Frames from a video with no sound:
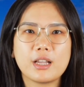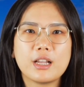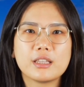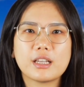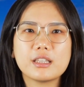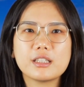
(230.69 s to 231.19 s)

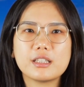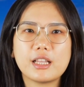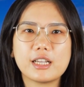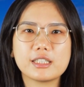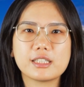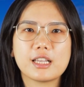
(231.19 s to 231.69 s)

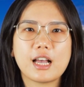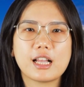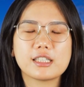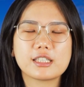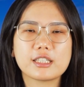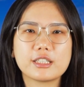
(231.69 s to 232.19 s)
Nonetheless,
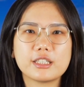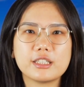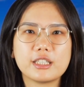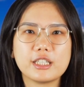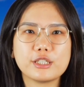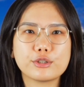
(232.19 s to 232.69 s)

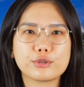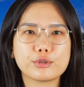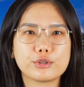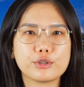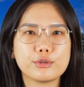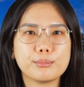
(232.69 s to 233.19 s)
uncertainty should
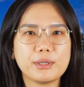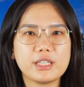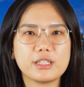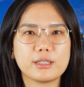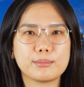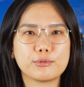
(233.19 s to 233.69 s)
still
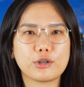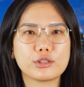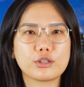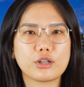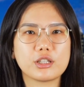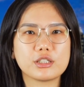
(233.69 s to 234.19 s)
mean the broad
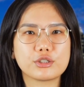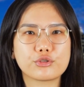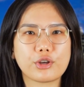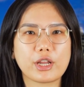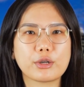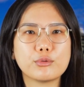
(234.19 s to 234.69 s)
dollar
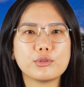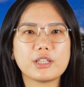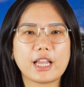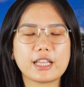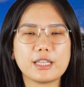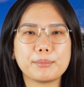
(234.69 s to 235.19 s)
strength would
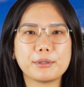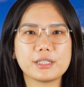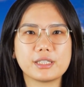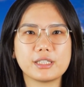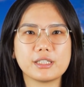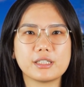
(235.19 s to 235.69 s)
likely
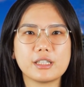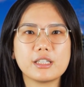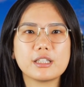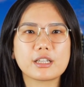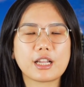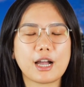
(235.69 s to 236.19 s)
persist in
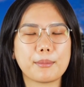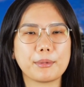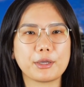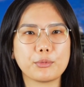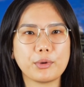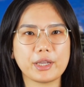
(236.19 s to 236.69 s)
the
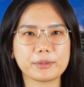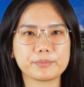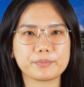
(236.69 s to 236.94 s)
coming week.